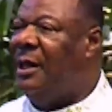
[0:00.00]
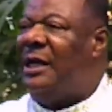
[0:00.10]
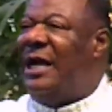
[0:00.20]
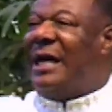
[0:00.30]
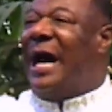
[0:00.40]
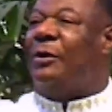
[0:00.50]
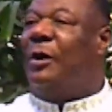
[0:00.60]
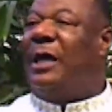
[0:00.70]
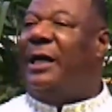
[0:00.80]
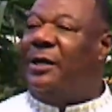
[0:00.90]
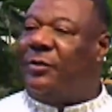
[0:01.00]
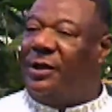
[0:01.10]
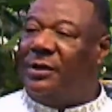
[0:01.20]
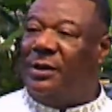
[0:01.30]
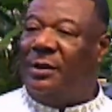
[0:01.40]
The guy got the
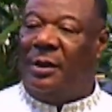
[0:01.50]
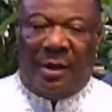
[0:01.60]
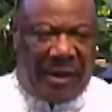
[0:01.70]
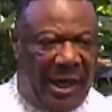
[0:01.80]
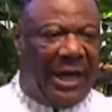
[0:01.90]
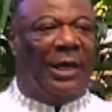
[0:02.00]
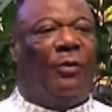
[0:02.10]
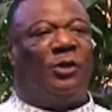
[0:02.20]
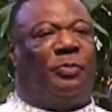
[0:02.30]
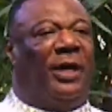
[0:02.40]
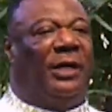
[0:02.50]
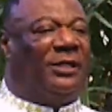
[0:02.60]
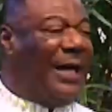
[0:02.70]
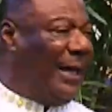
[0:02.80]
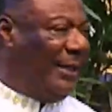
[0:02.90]
increase. And he was paying his tithe